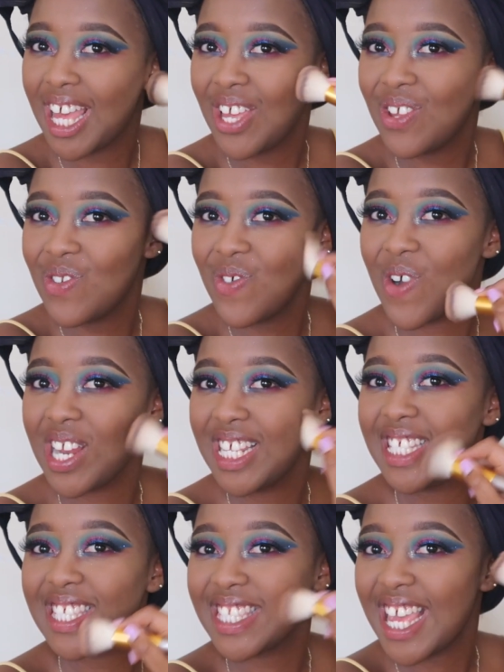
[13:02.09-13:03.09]
you know, and
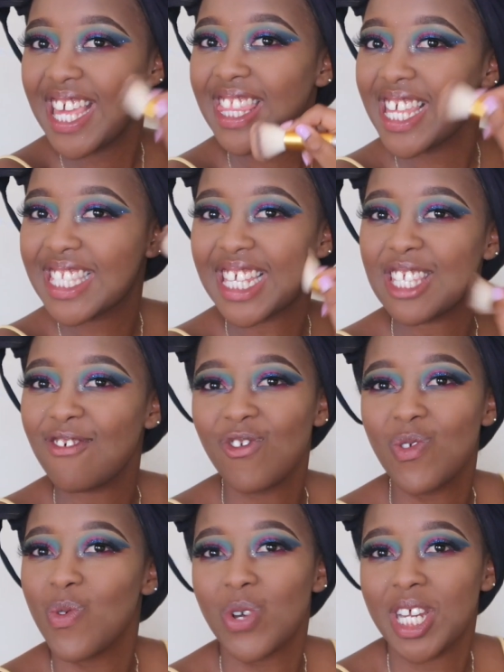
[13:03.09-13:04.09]
he's saying things as if
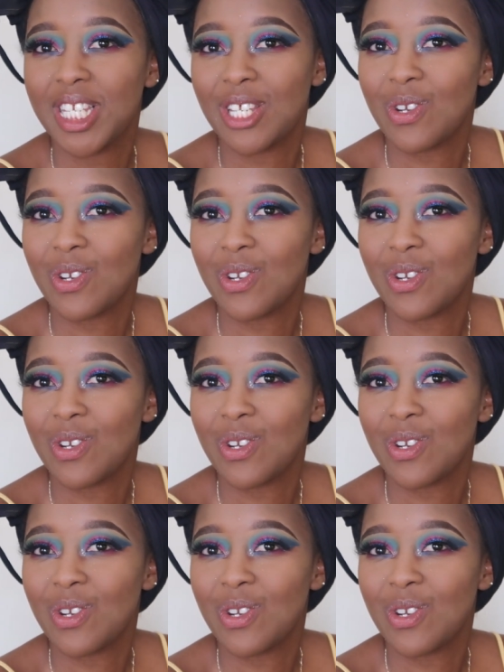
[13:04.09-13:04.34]
you already